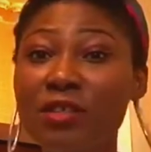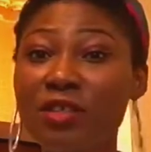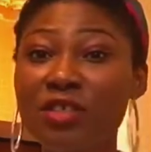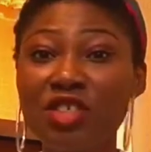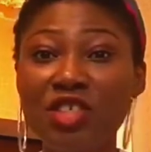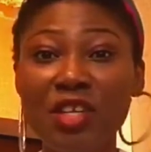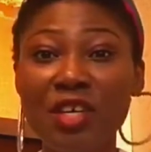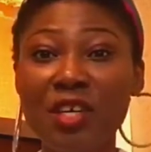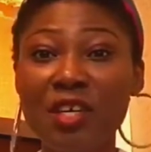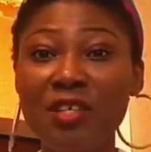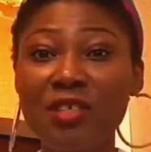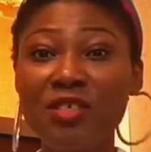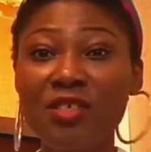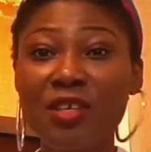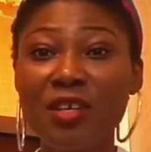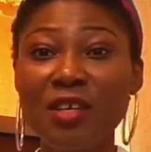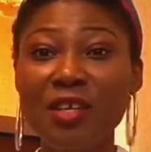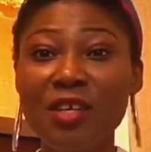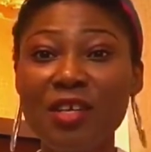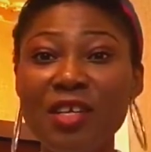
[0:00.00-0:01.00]
because
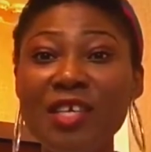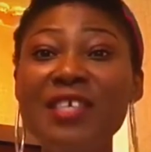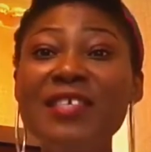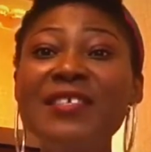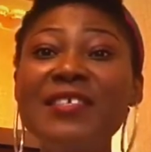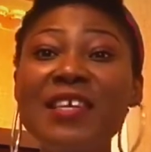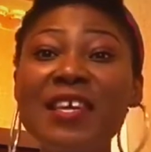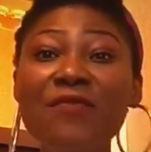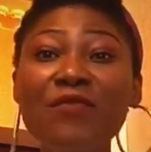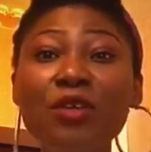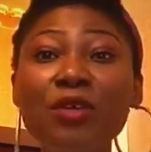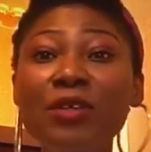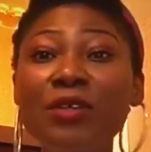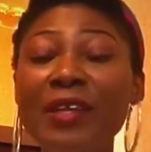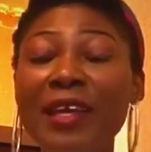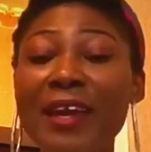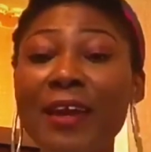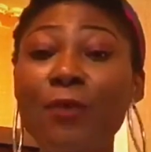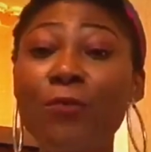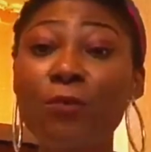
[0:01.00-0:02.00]
that guy
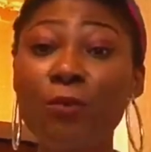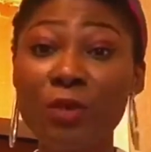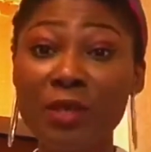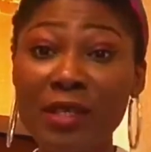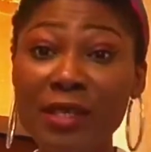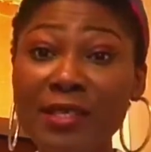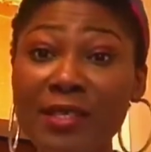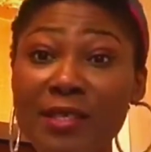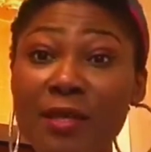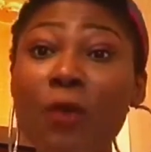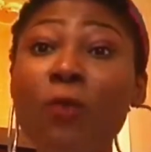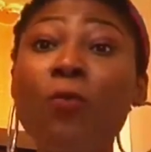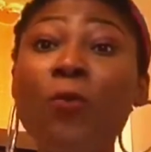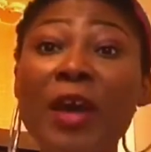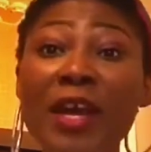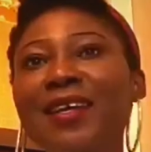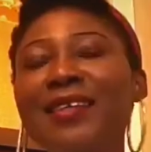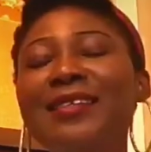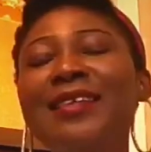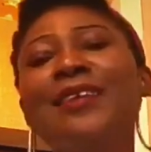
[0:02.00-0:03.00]
is never going to change.
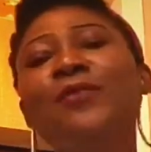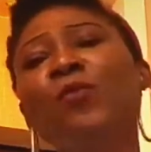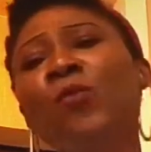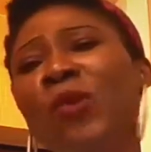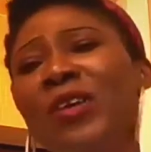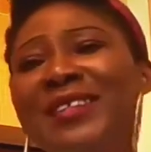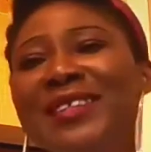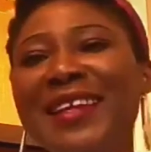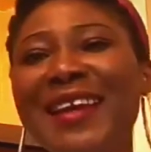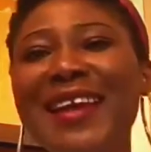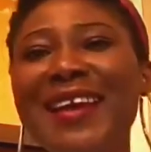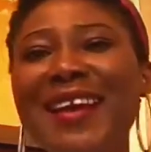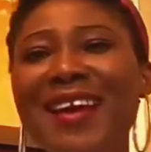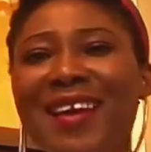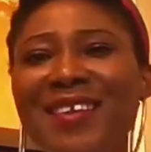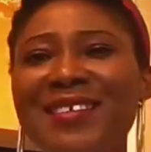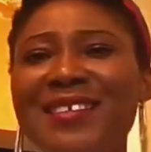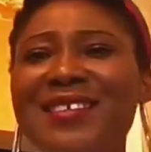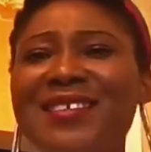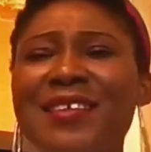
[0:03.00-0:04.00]
Then one day I
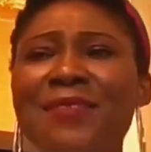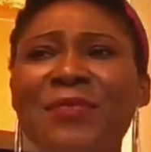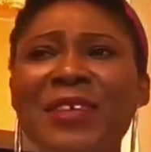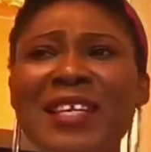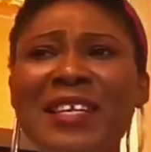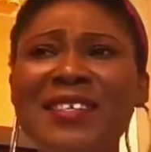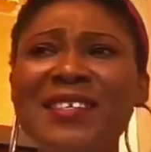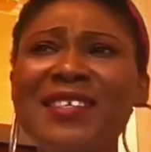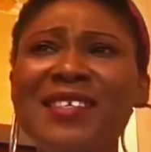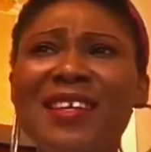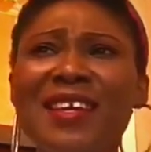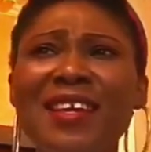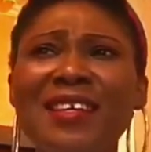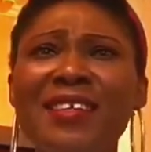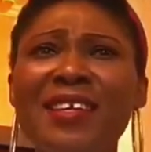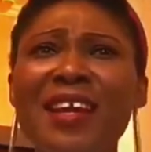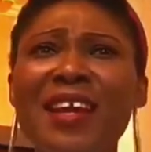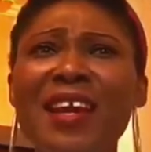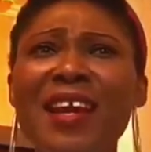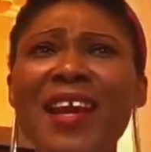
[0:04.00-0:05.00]
asked him and I
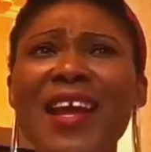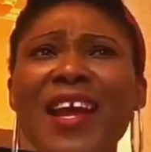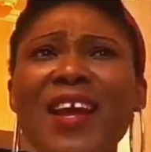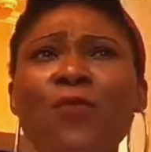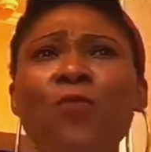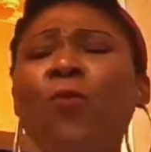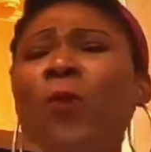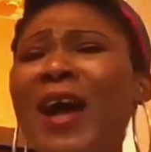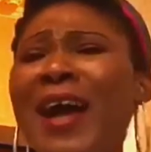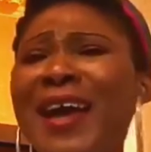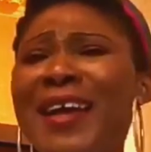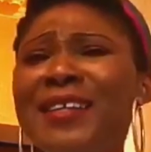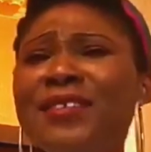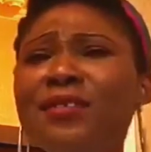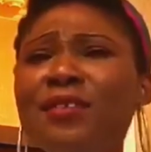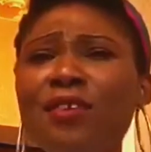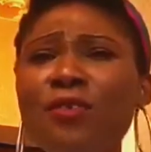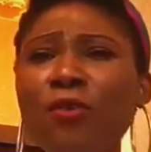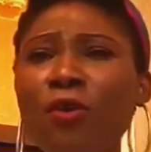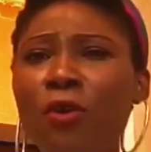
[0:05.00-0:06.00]
said,
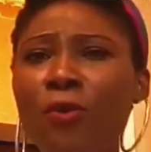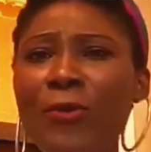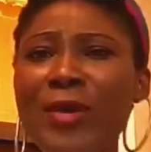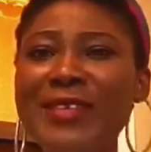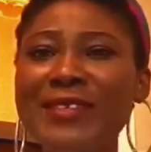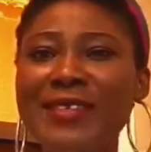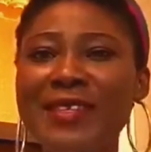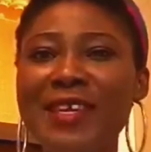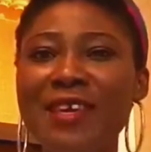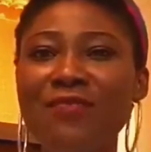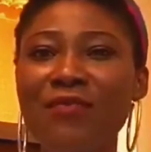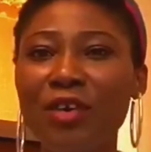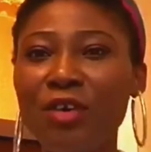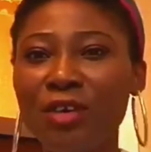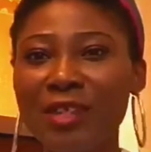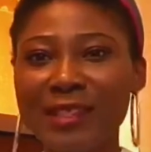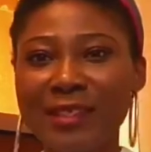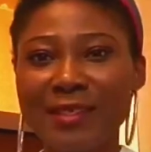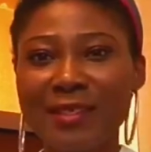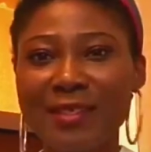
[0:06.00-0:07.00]
why do you always
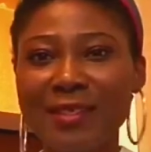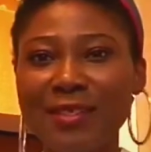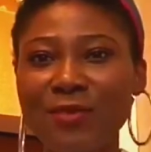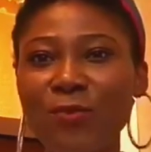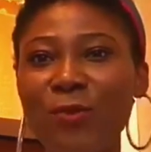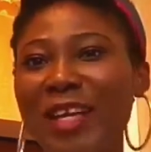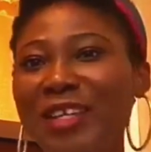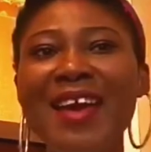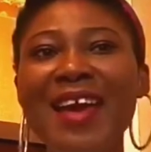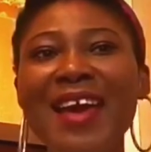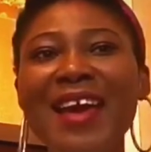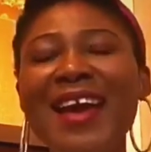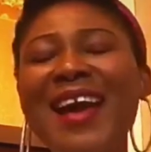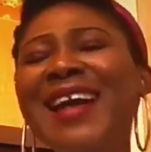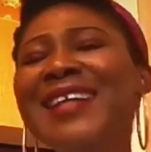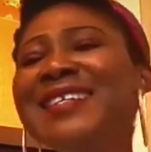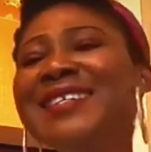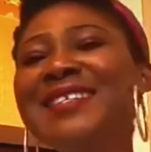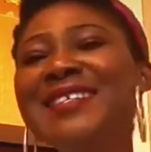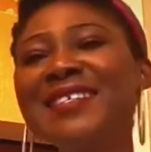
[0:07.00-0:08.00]
give orders?
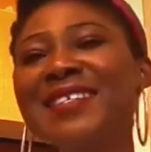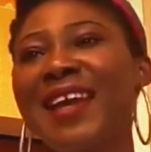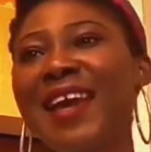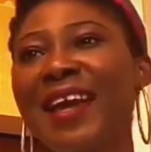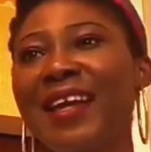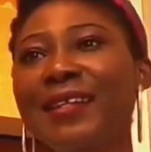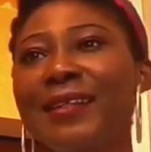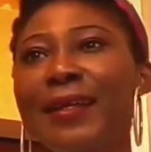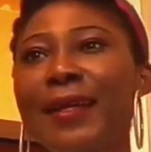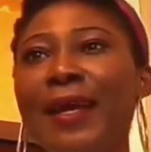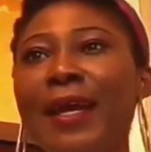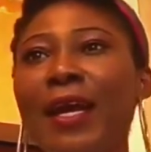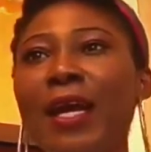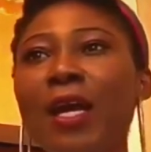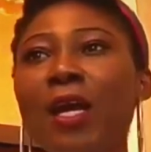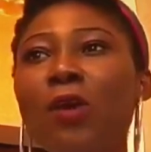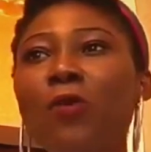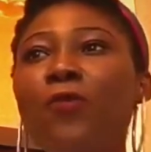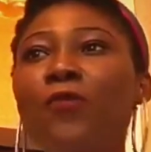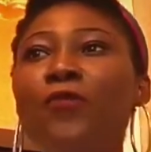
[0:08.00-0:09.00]
And he said,
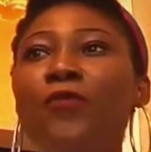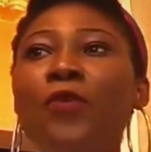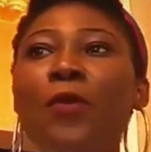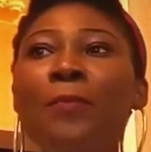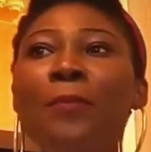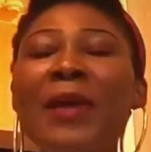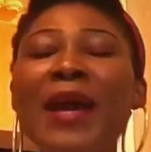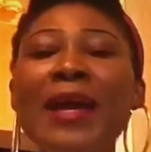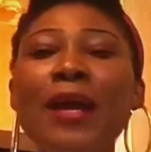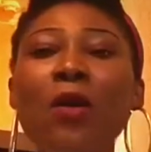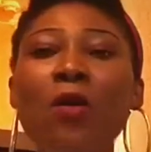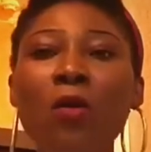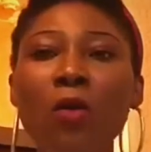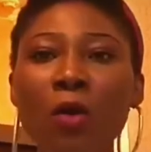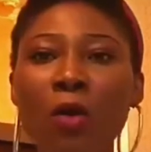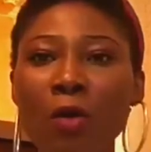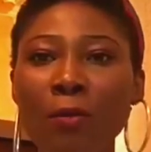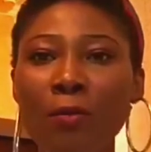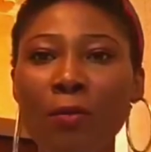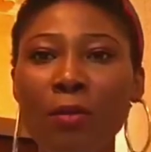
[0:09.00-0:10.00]
from my
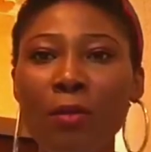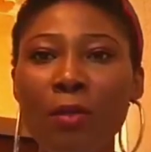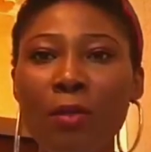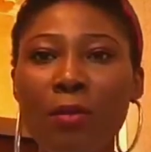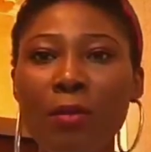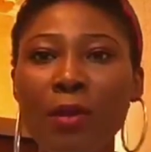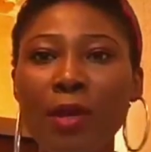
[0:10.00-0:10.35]
home,